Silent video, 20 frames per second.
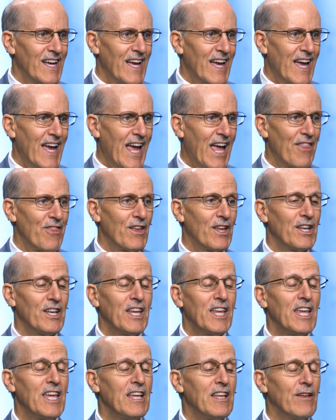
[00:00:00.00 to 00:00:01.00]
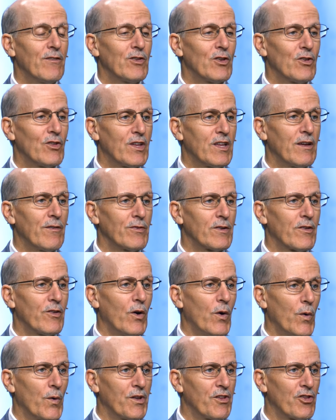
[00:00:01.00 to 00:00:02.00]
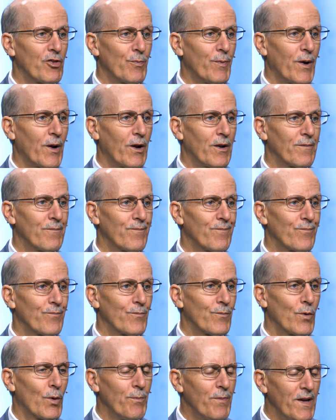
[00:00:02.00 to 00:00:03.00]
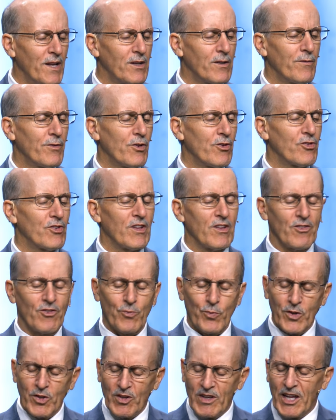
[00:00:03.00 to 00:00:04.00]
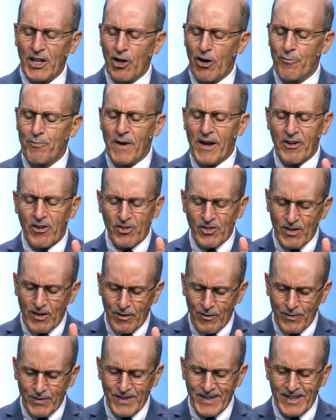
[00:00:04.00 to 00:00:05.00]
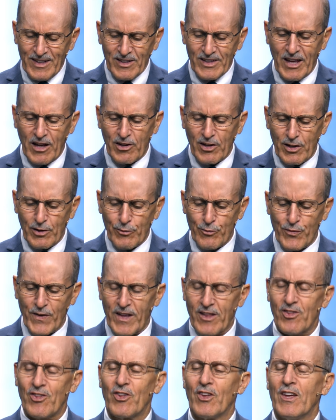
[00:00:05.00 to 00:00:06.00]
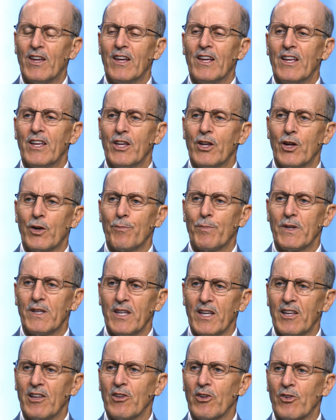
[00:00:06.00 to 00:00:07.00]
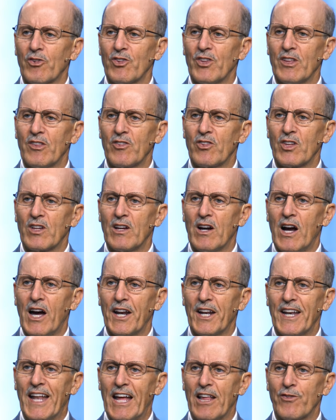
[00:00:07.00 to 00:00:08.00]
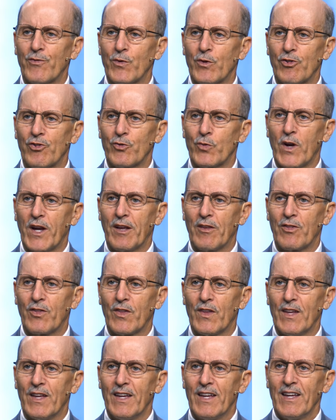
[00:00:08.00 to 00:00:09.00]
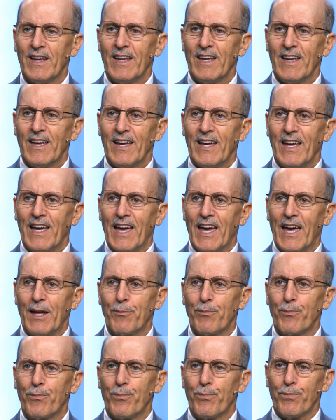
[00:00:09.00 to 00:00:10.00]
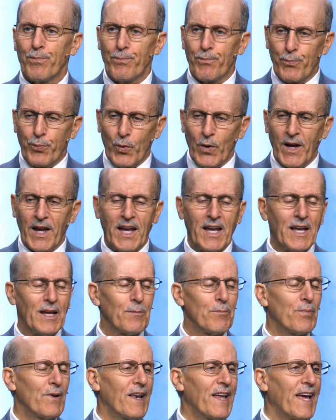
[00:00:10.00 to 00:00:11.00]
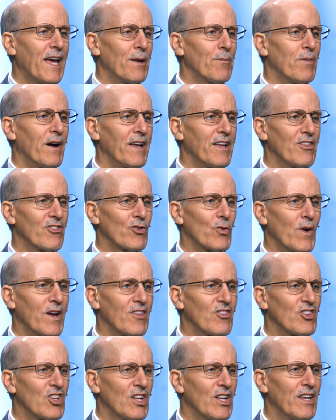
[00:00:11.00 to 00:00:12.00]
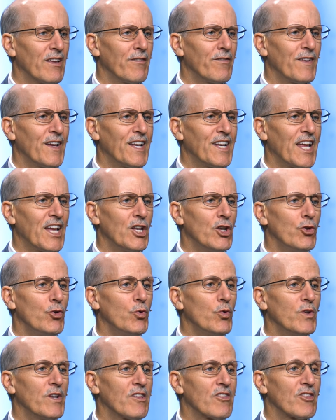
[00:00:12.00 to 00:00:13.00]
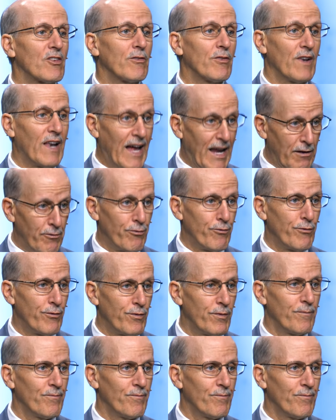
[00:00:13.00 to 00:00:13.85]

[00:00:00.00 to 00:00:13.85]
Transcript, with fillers: And then he gives you the gift of the Holy Spirit. Repent of your sins. When you get off by yourself, kneel down, confess your particular sins to God, and ask for strength and pray and plan by His grace to live in a newness of life.